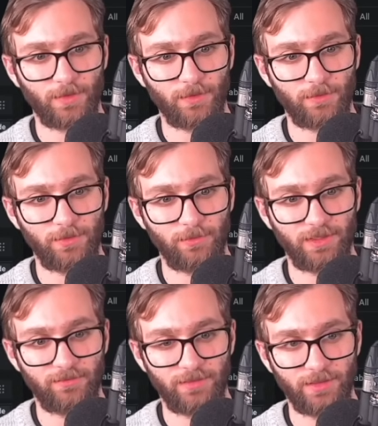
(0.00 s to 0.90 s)
All right, we
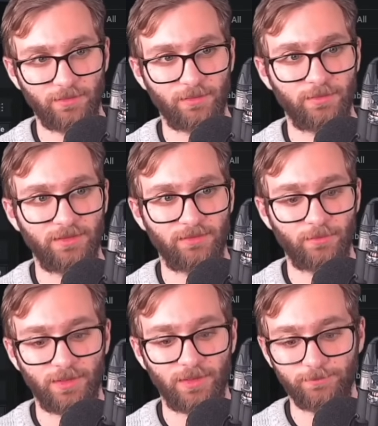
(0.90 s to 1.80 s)
have that going as
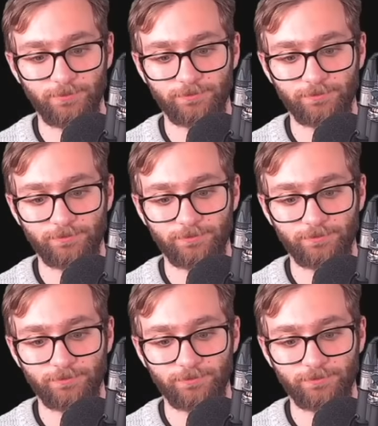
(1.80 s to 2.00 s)
well.